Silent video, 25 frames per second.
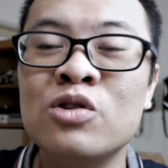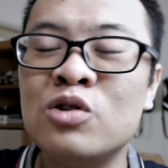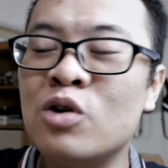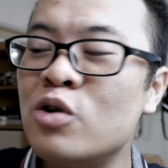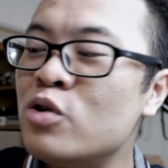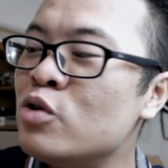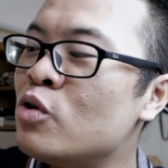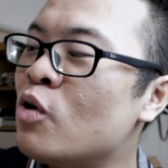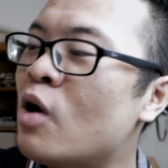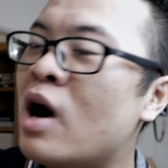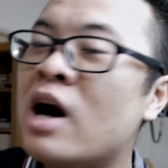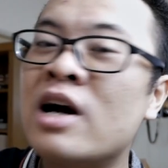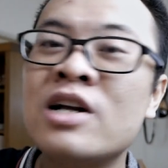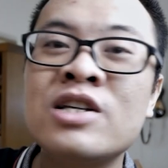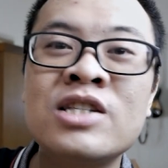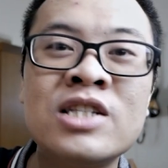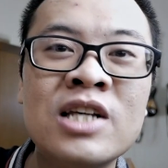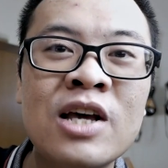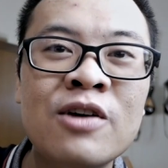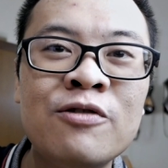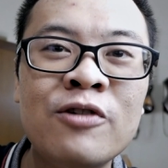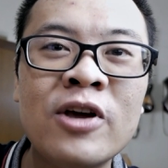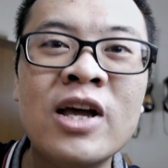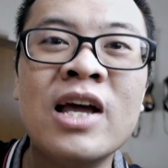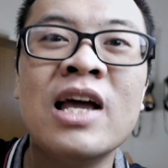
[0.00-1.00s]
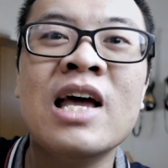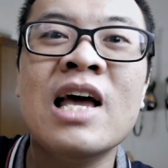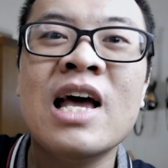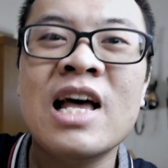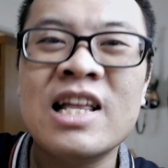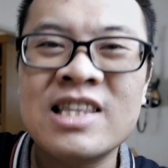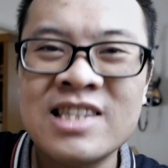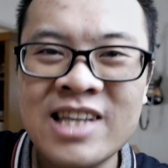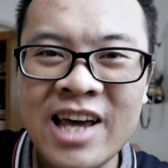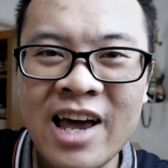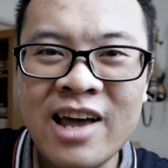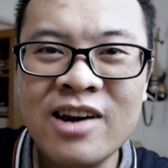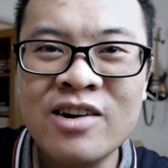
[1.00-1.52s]
So you are saving
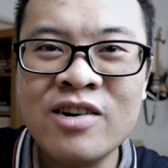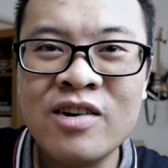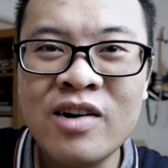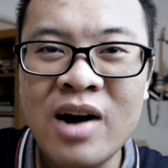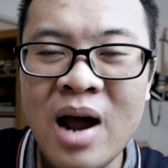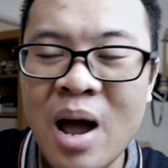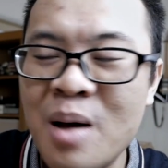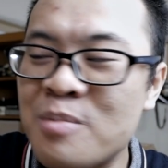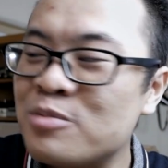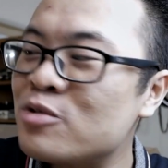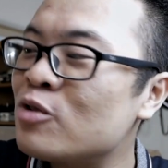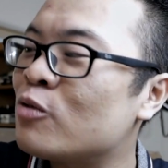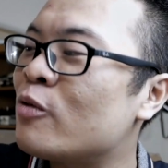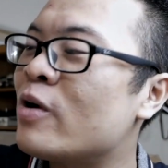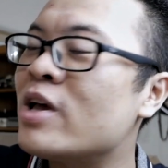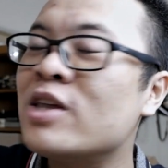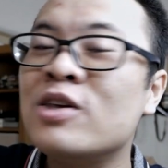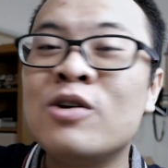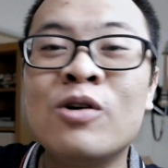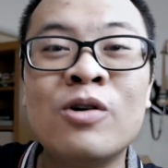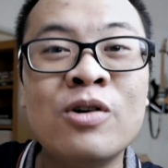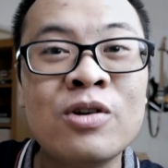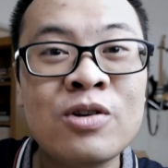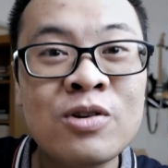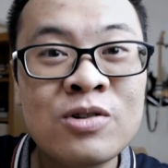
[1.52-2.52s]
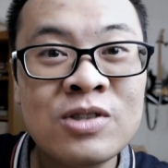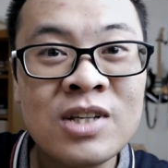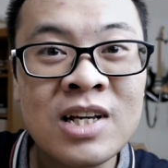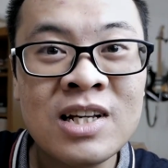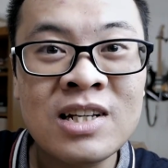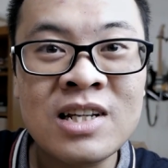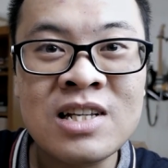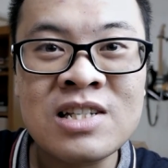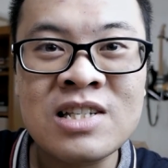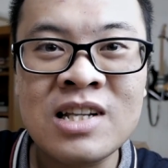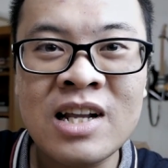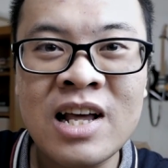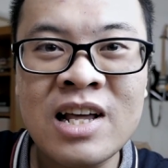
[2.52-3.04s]
ten grams when you're
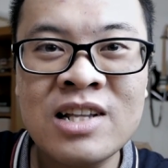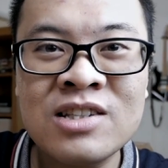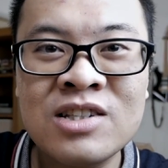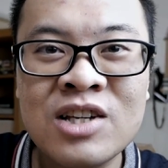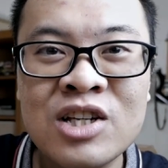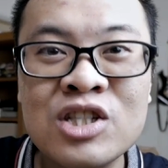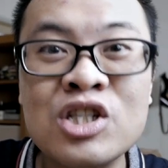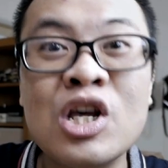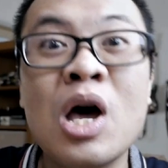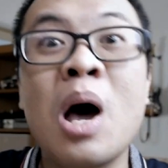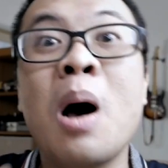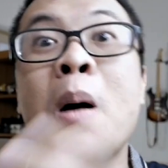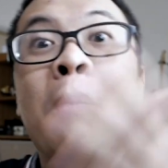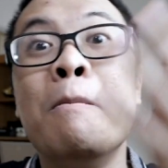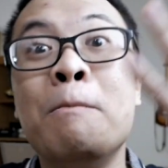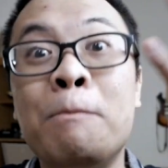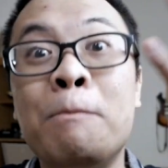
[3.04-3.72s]
using these lenses.